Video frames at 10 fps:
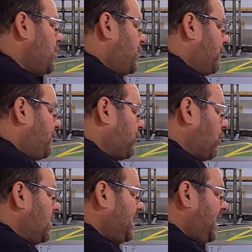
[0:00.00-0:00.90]
the
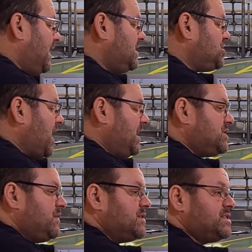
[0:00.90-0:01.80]
front end
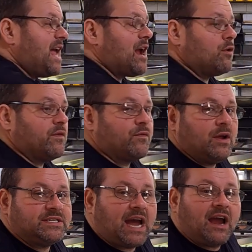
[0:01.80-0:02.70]
changing the stagger on the
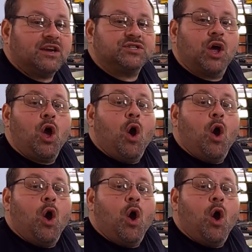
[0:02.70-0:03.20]
front tires